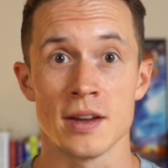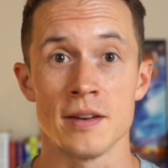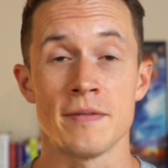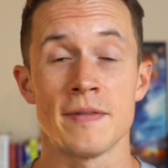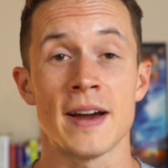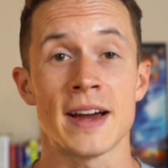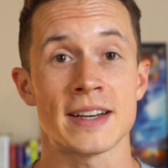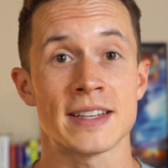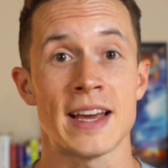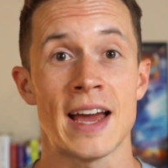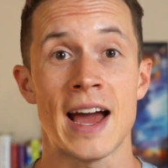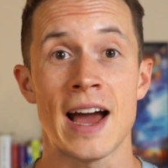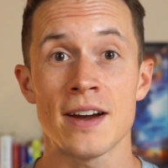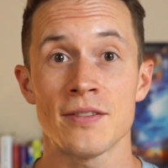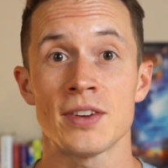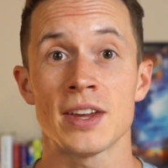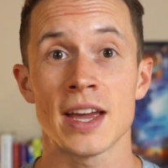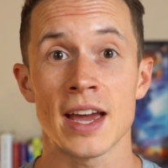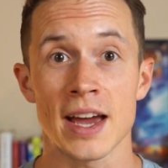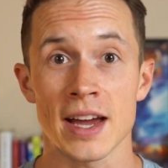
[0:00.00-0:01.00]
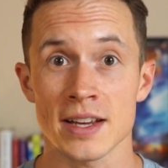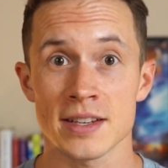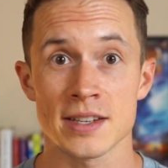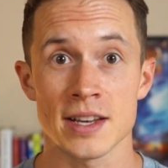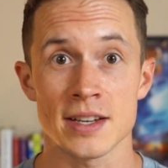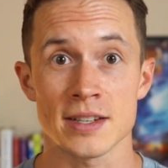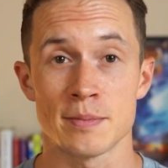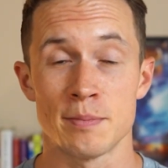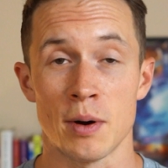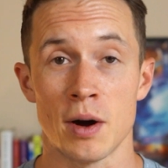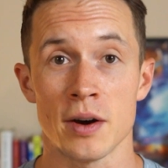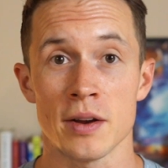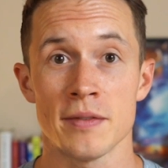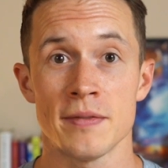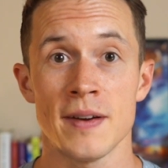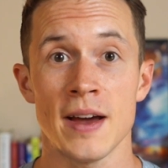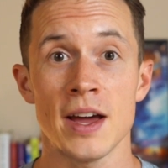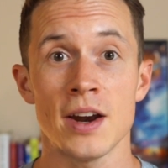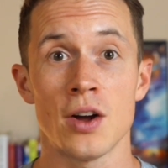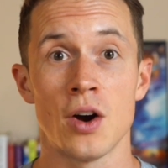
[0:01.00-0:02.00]
In fact, having excess body
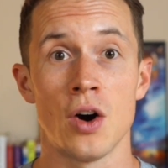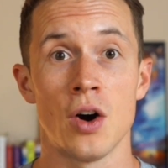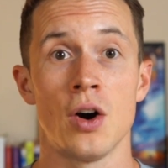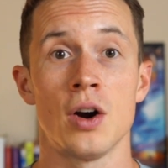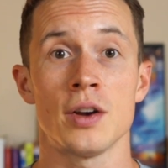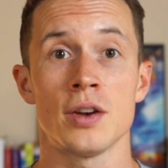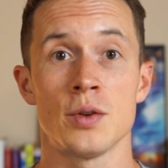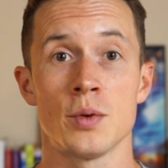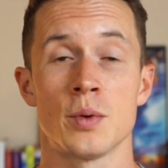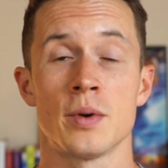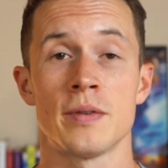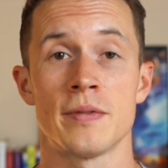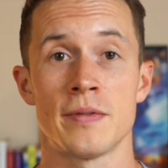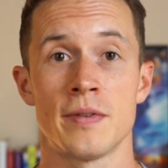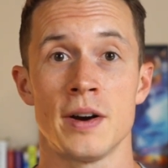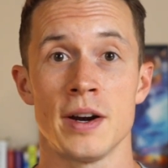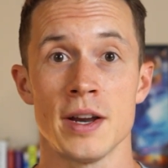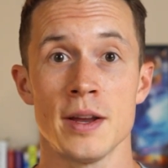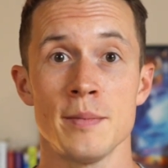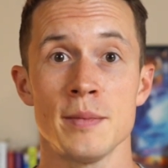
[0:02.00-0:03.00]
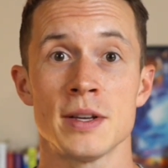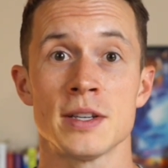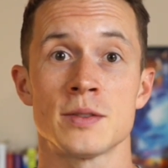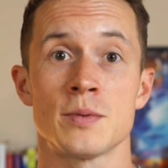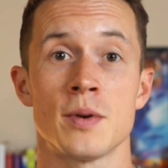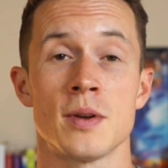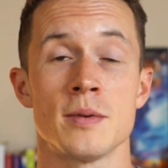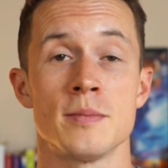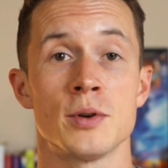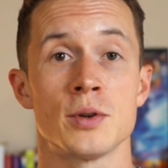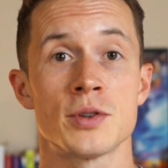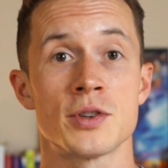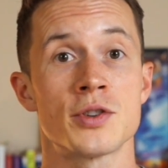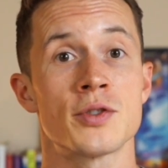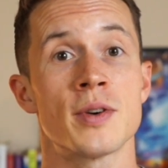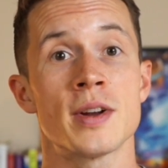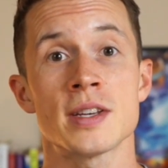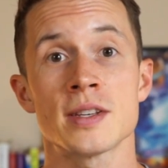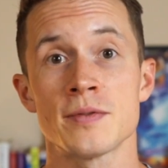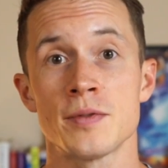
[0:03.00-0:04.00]
fat on your frame is one of the most
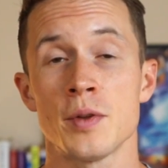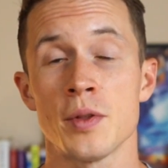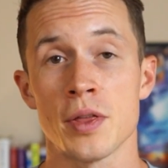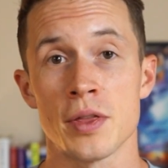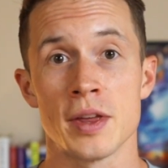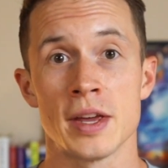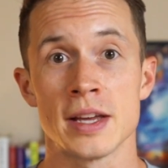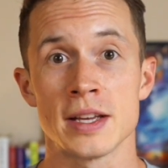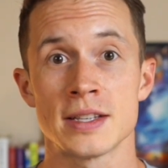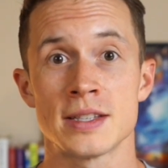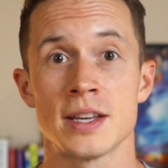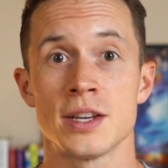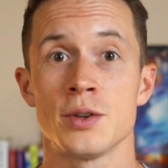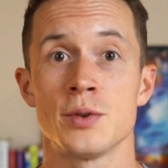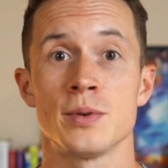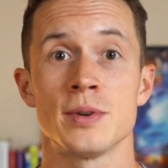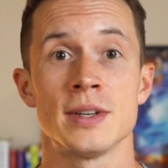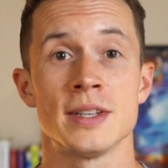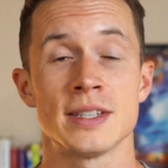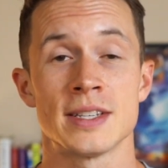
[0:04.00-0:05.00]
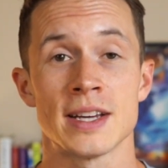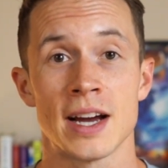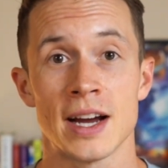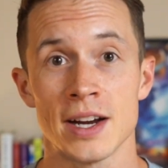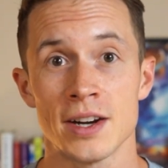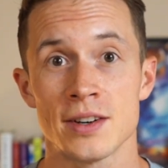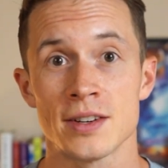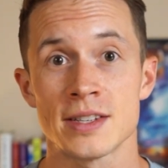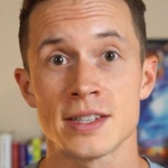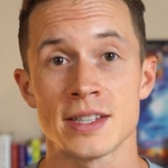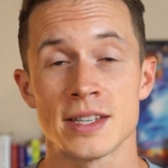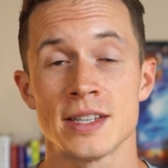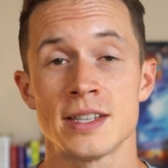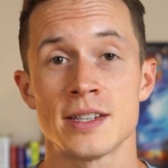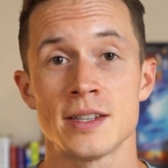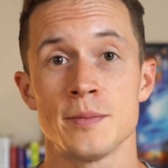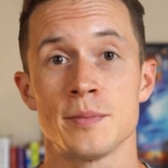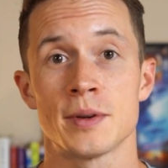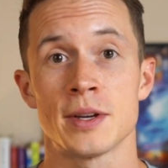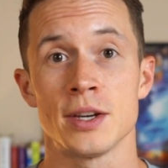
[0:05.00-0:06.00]
stressful things that your entire
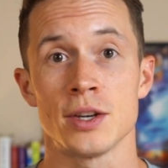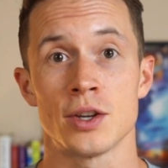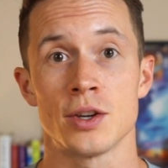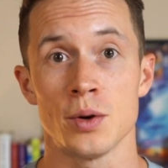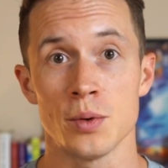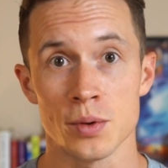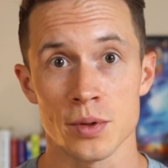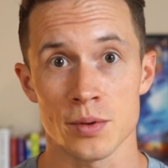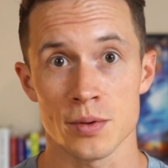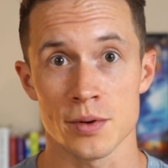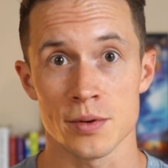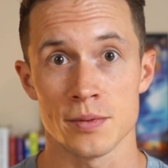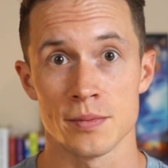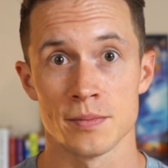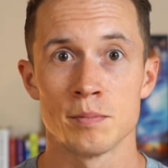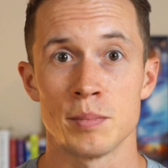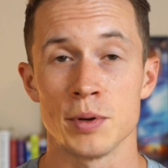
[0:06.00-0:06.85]
system can go through.